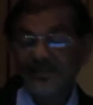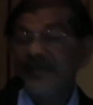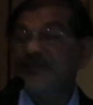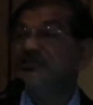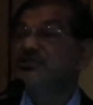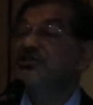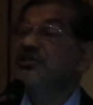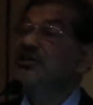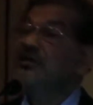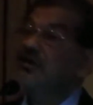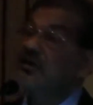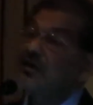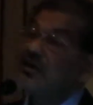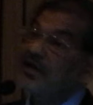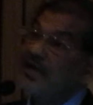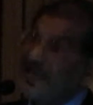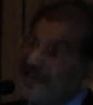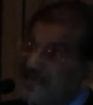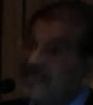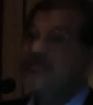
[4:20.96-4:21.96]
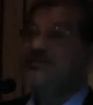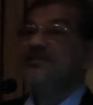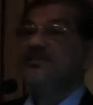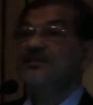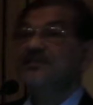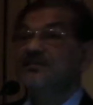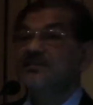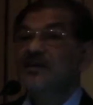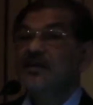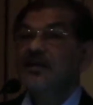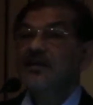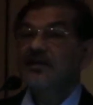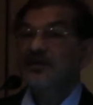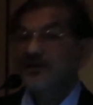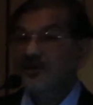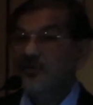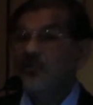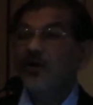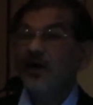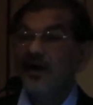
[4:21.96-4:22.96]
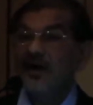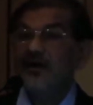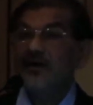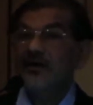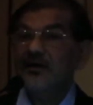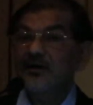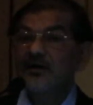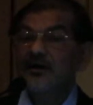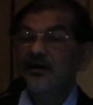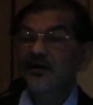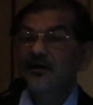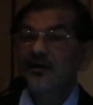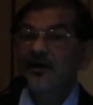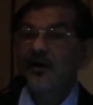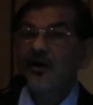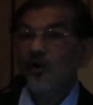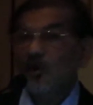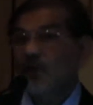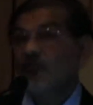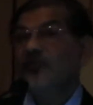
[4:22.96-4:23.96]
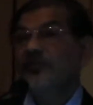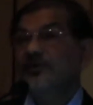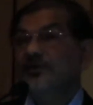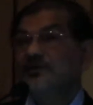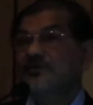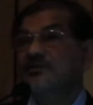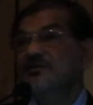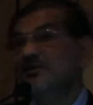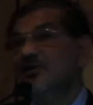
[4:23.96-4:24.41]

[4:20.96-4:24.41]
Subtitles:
that journal editors require authors to